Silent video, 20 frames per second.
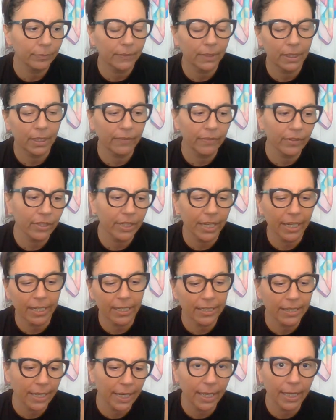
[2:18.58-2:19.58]
give or take a
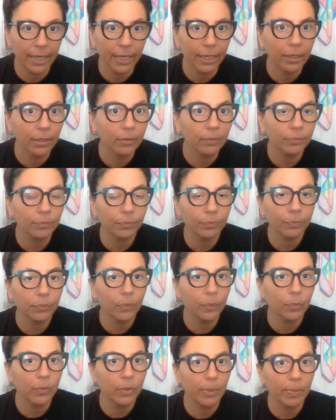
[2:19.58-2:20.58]
day,
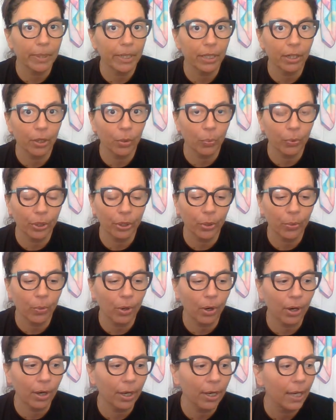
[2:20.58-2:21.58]
depending on where you
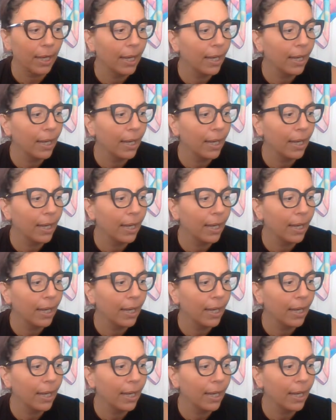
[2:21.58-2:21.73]
are.